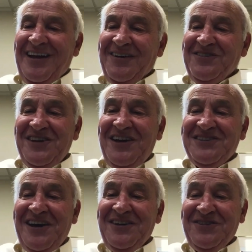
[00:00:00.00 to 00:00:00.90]
Now, it
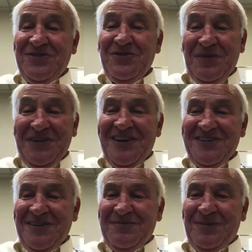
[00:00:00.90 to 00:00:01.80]
sounds kind of stupid,
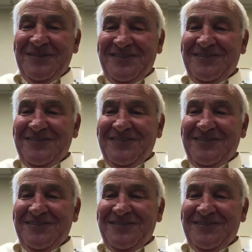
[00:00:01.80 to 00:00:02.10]
doesn't it? But